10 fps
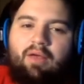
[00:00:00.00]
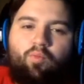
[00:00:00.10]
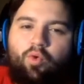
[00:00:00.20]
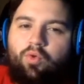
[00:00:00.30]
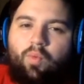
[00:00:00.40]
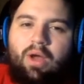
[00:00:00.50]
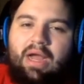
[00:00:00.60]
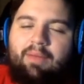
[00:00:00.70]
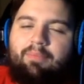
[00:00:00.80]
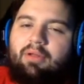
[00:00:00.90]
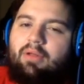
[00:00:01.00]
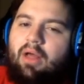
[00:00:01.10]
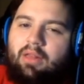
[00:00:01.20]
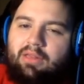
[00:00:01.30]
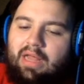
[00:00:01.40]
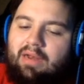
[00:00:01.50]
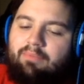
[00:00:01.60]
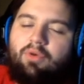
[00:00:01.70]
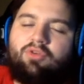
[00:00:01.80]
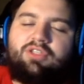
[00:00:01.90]
worldwide, but
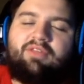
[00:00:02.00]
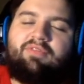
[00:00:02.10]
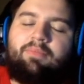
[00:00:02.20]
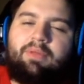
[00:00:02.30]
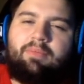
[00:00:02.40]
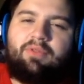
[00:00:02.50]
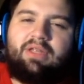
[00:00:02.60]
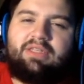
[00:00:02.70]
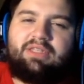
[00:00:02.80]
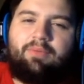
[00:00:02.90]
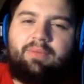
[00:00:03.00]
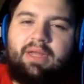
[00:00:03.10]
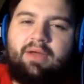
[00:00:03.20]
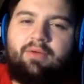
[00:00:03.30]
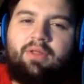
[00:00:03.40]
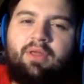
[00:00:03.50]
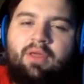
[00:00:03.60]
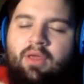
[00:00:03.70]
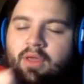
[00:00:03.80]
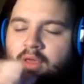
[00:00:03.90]
most of the people that he's helping
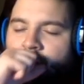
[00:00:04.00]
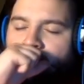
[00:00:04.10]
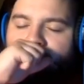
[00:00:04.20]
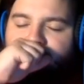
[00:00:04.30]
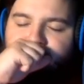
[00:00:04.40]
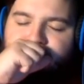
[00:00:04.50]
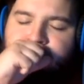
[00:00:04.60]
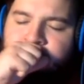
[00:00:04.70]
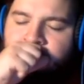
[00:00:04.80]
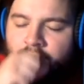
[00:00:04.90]
out.